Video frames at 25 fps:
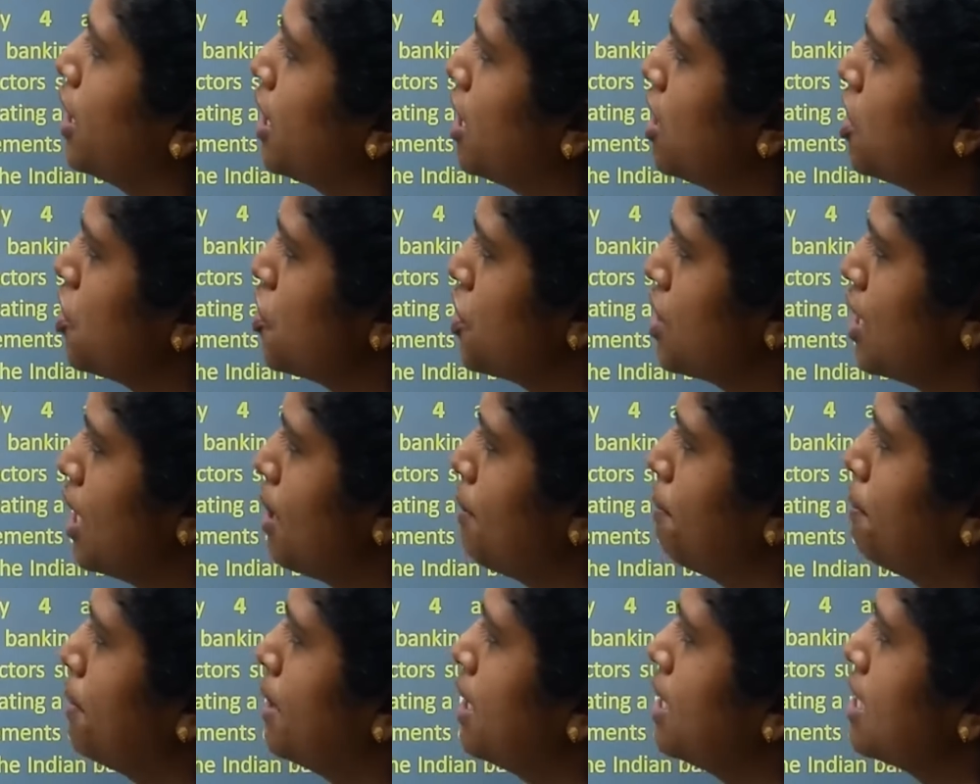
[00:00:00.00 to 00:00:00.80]
each
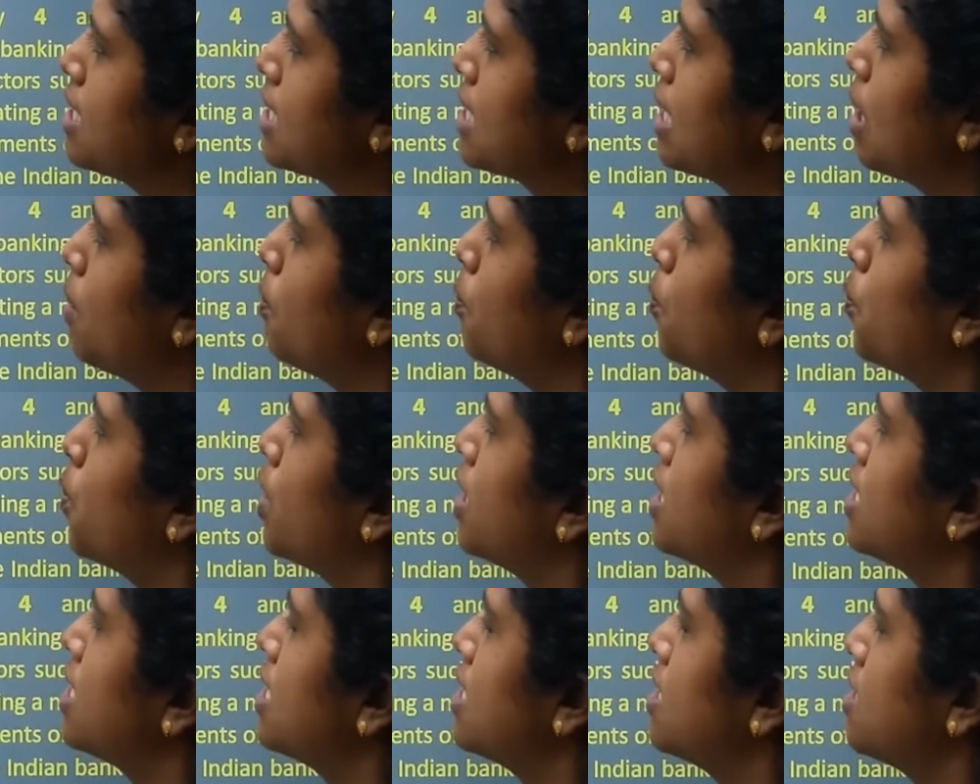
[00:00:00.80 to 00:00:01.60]
number, some
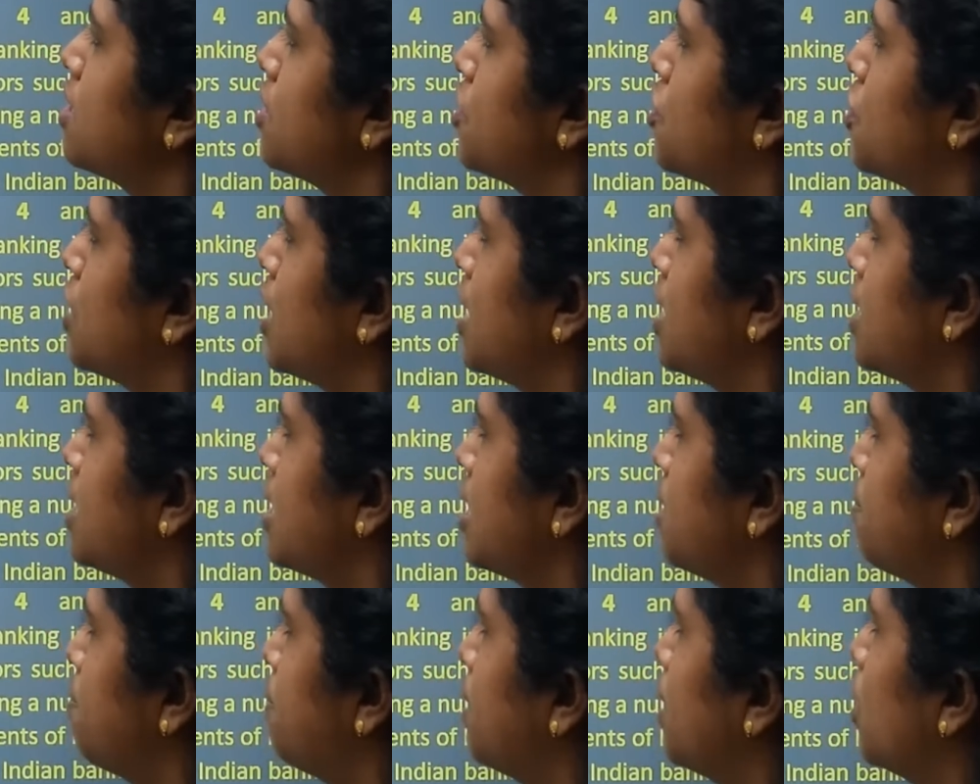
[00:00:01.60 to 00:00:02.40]
words are
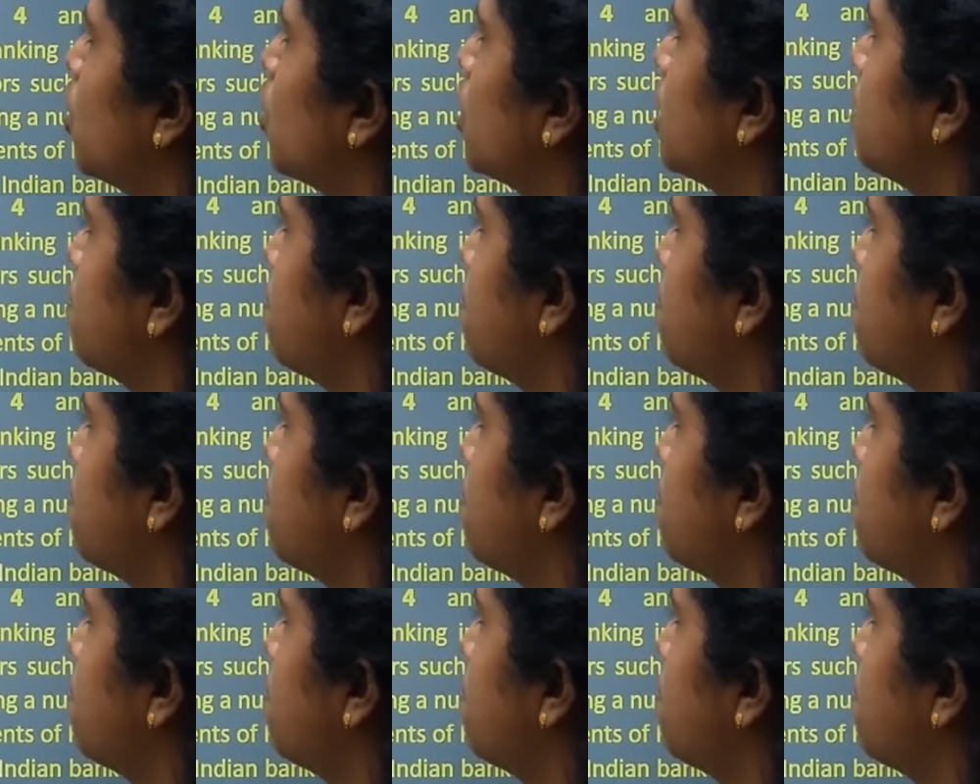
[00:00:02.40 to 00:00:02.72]
suggested below the